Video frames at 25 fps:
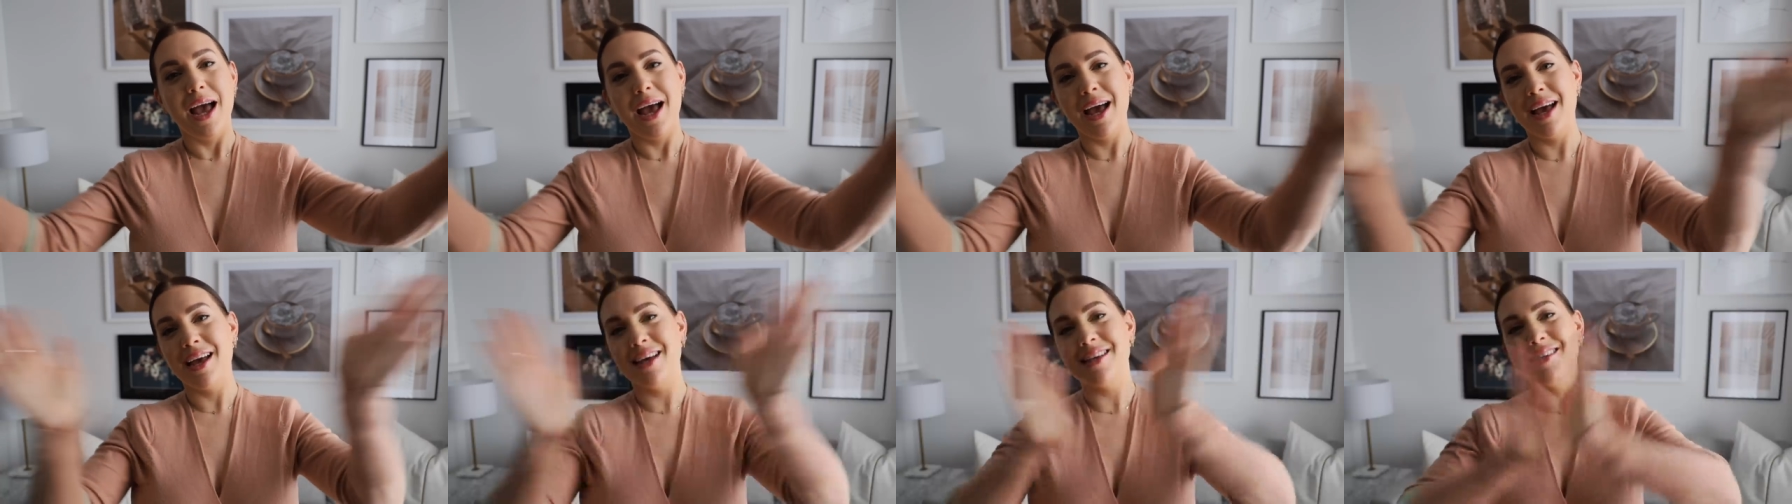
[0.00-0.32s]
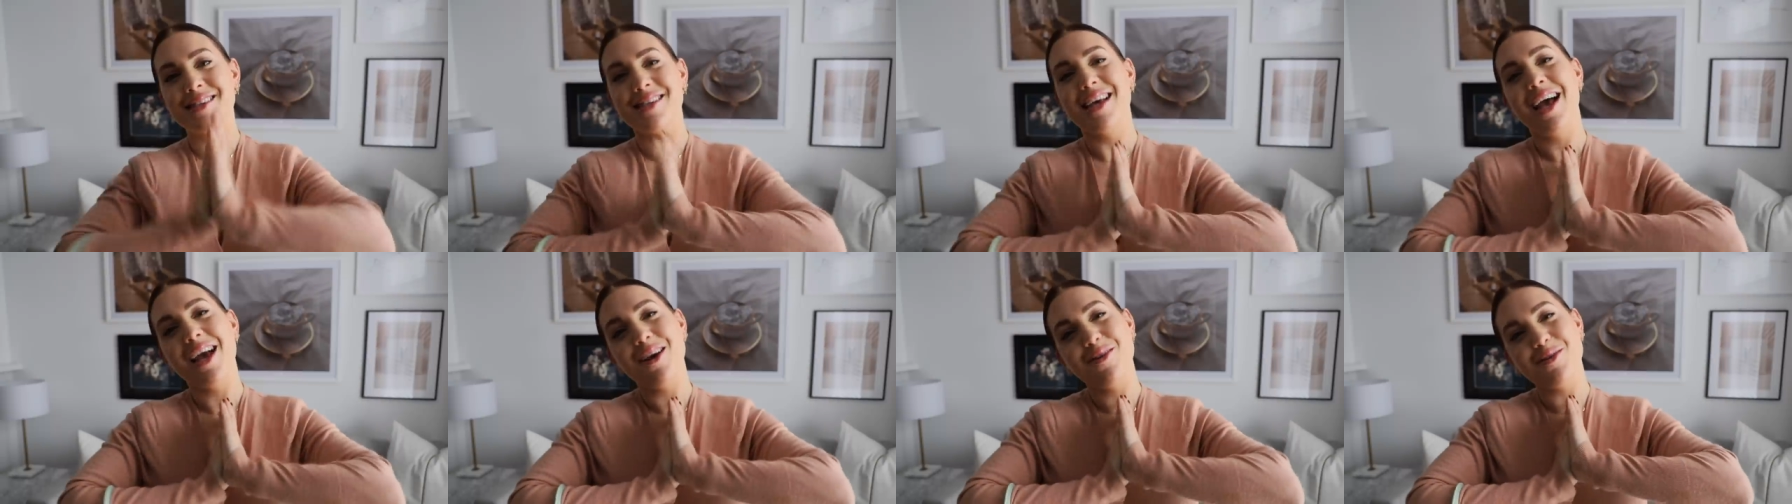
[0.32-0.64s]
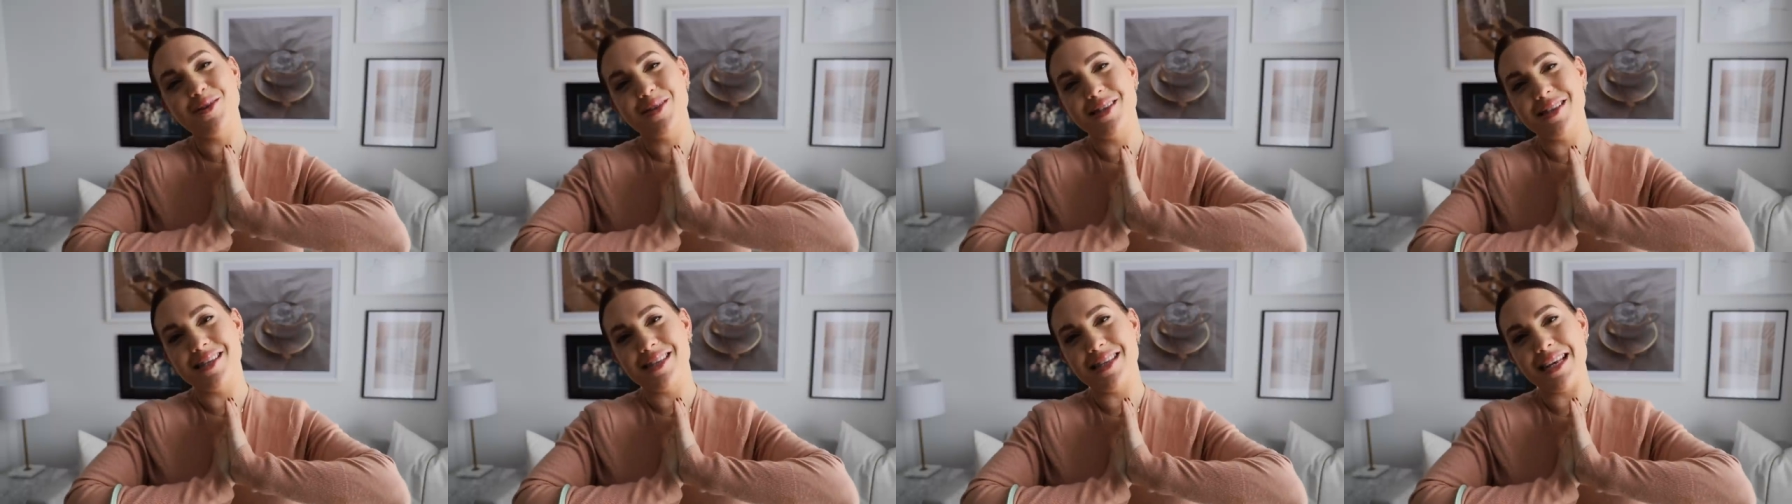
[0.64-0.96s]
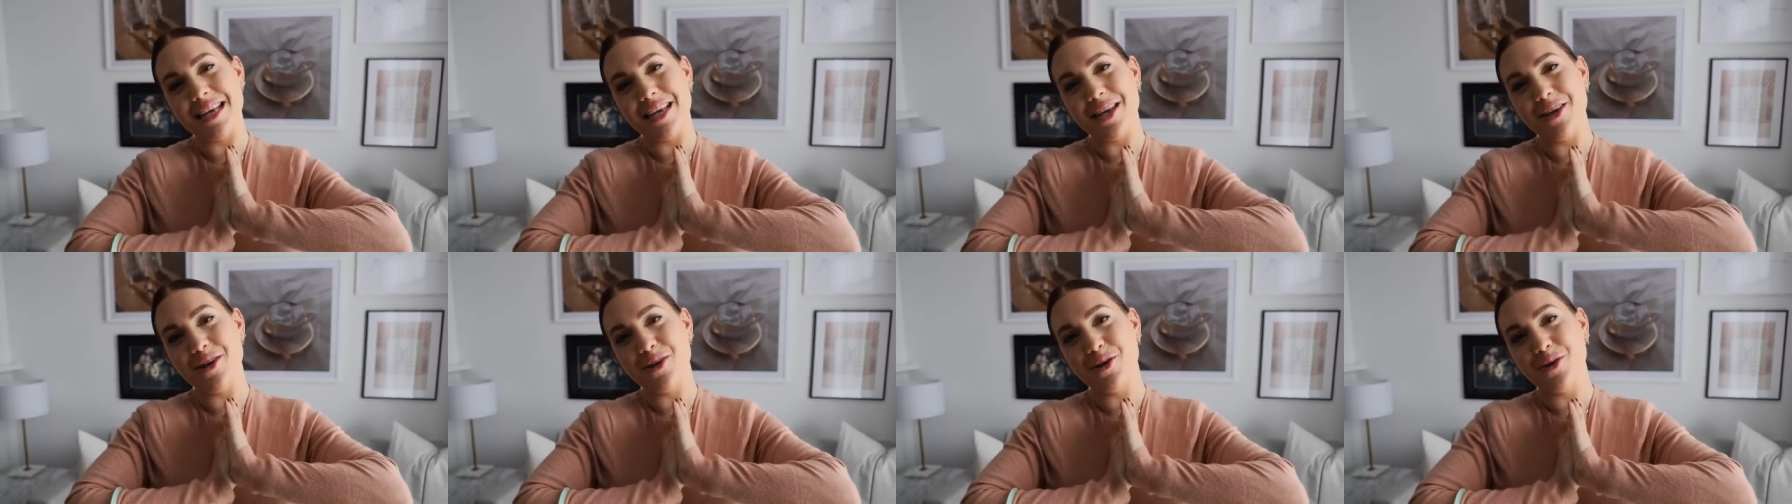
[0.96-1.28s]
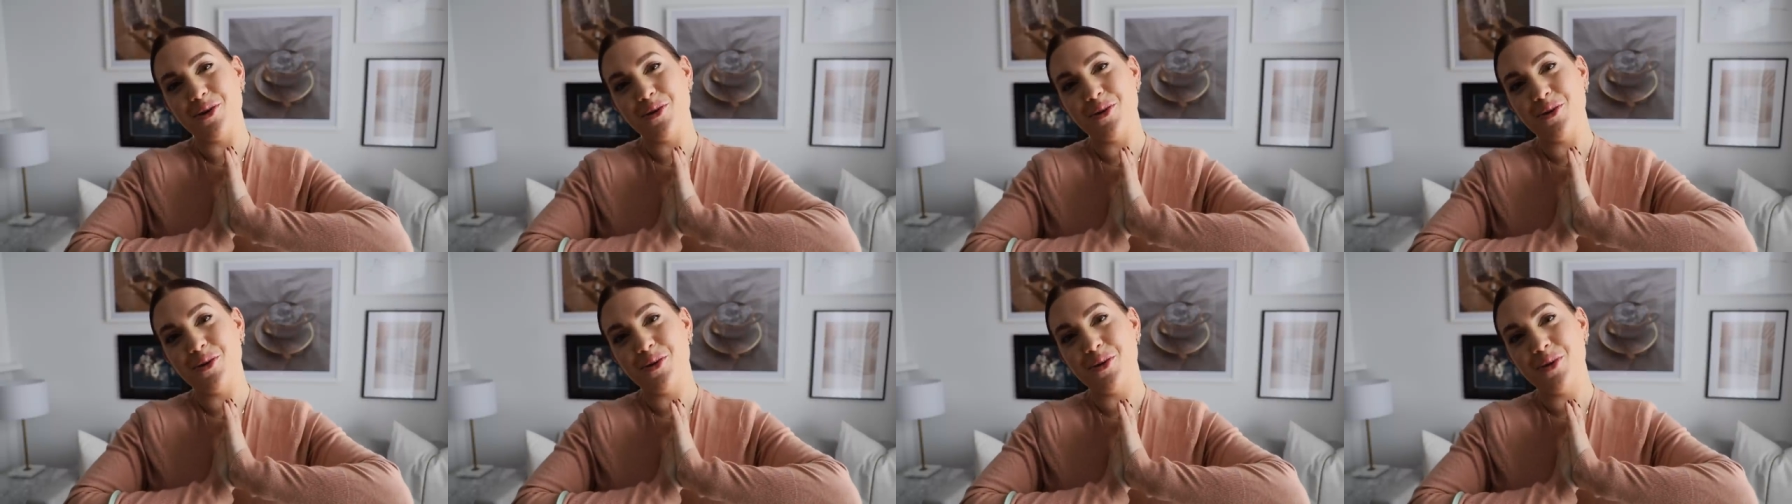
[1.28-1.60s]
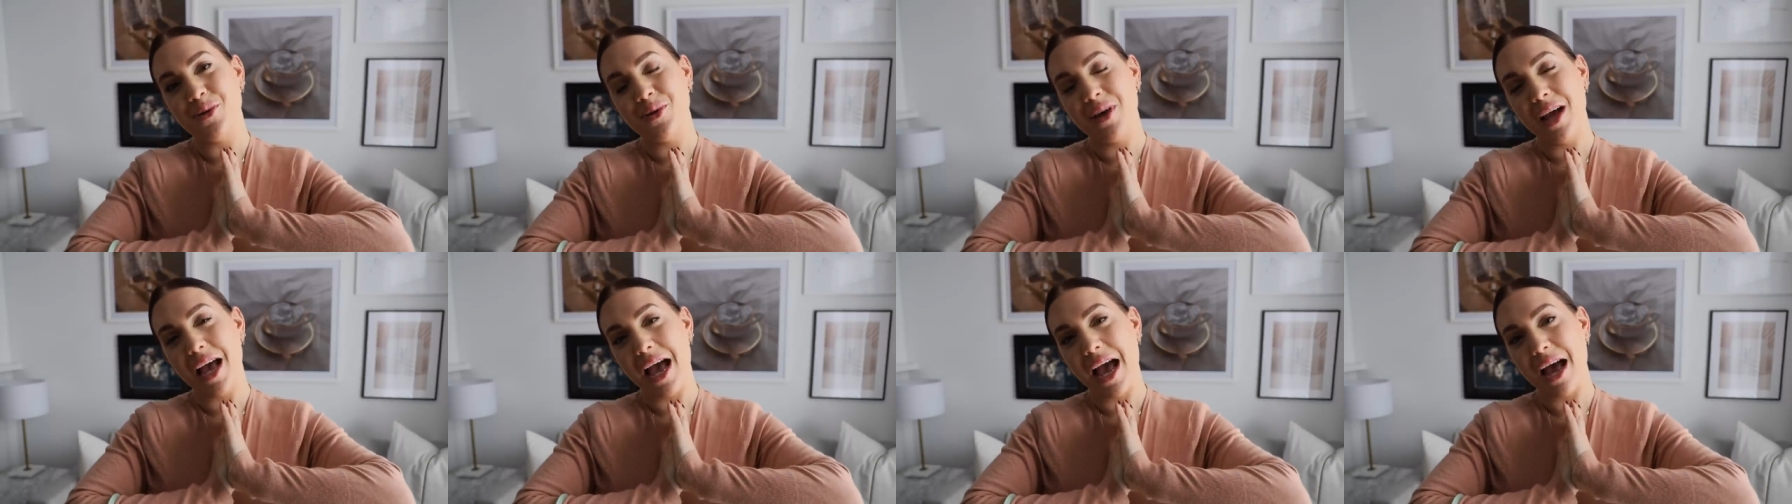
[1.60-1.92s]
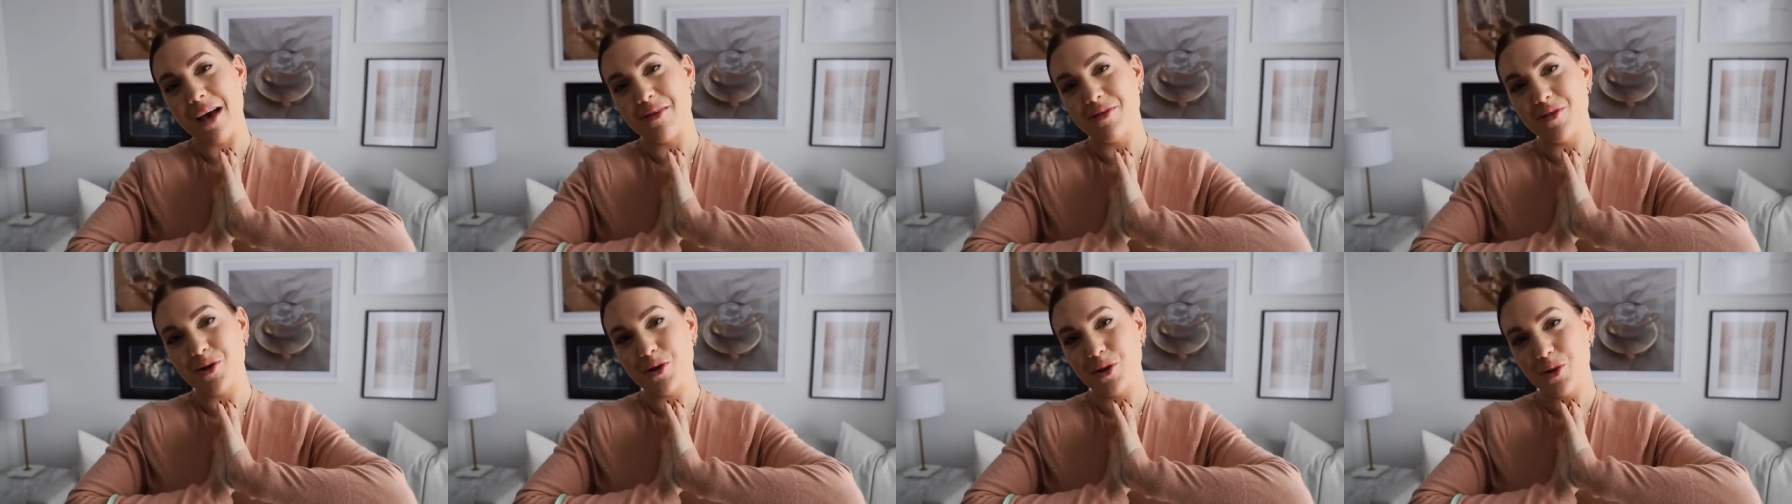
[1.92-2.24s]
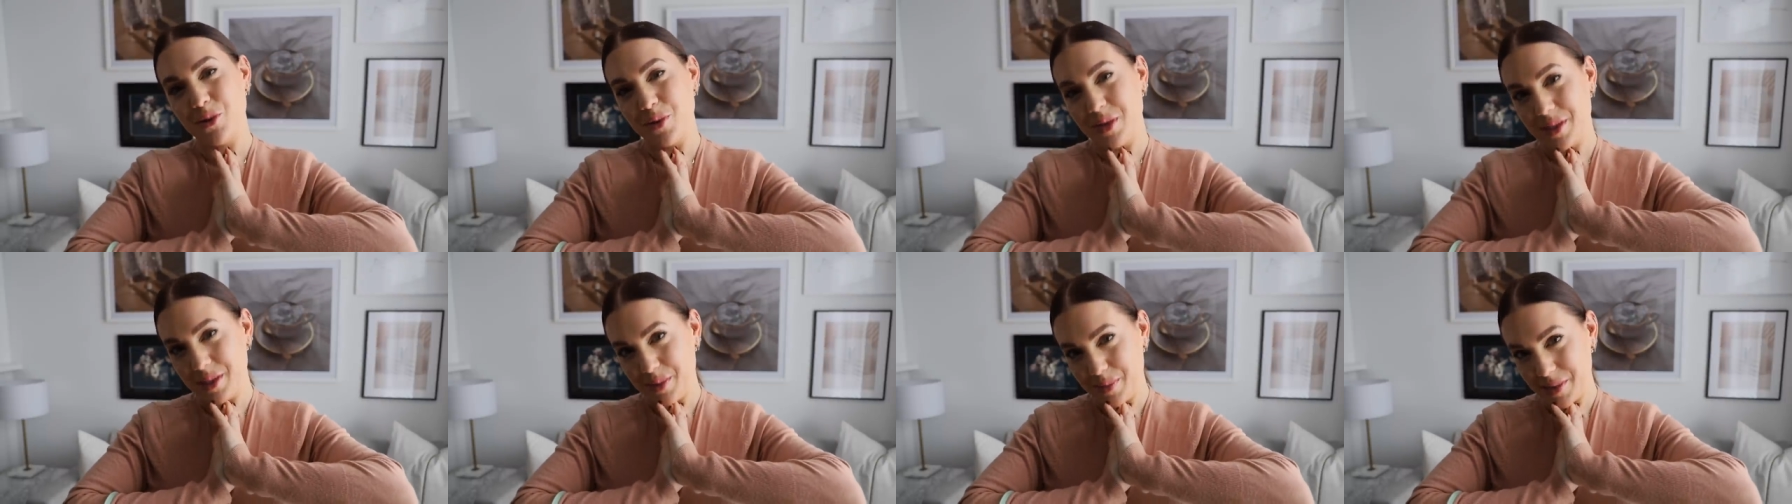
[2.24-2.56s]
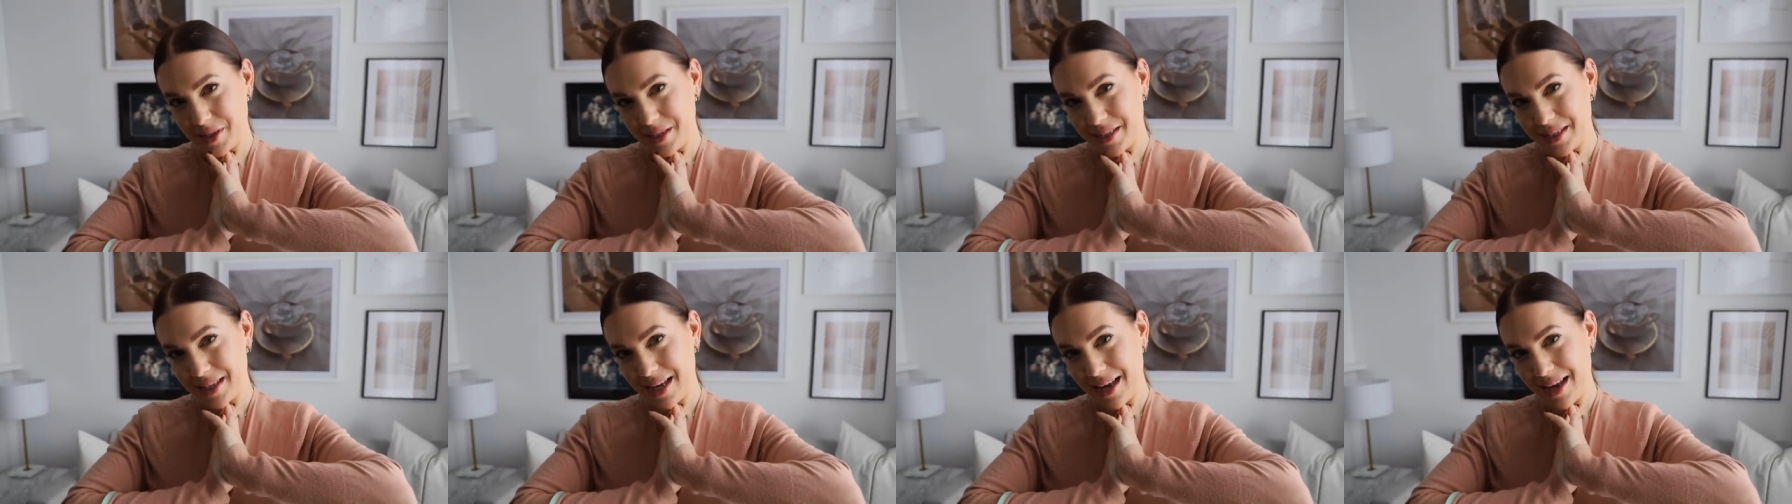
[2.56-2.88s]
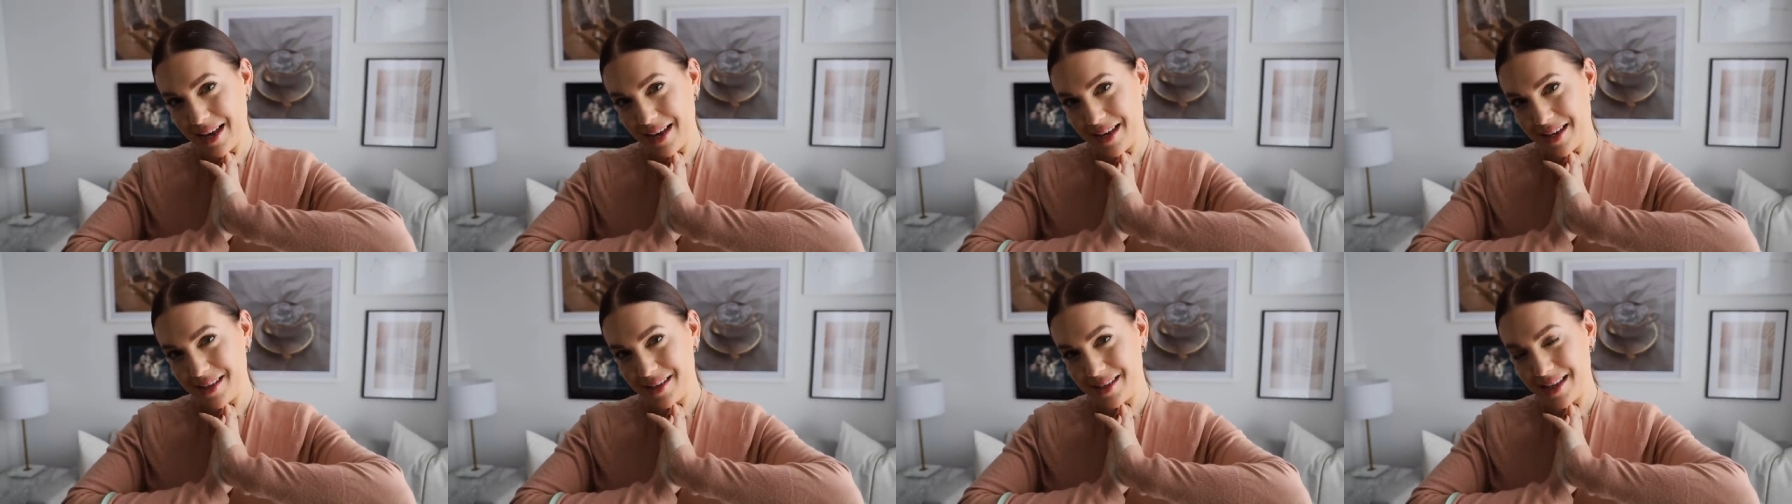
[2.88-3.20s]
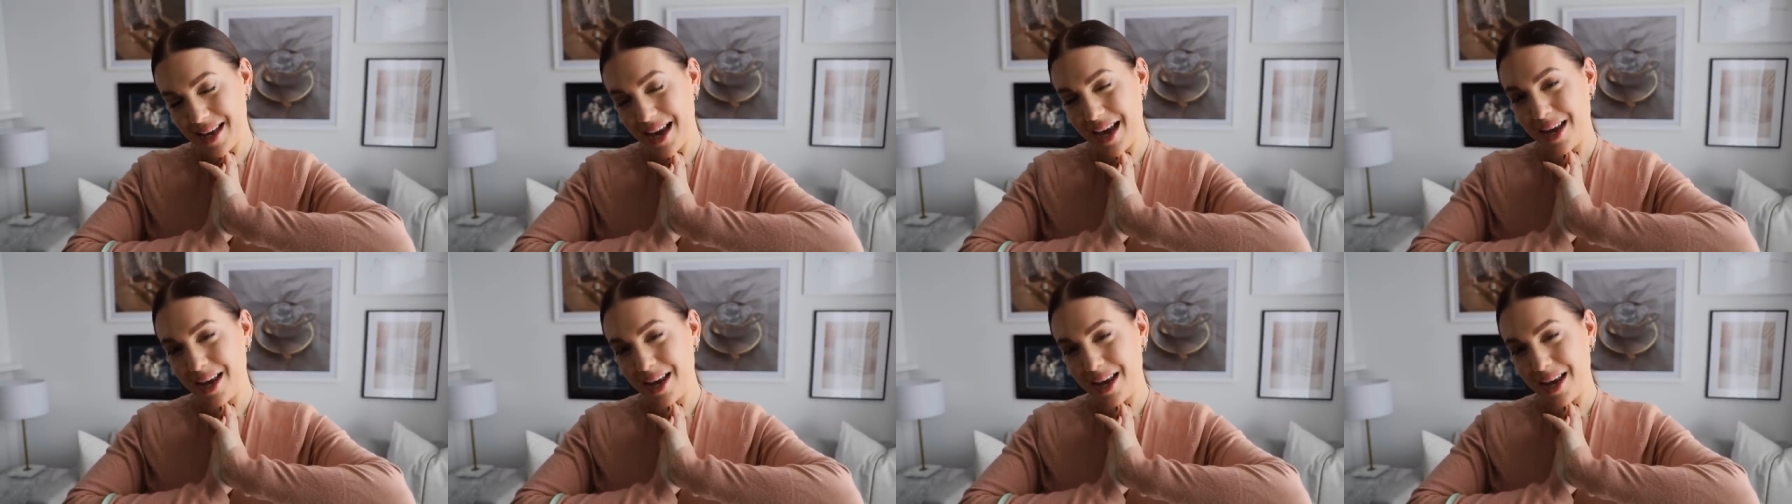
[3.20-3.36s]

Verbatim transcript: and I will see you after Christmas, guys.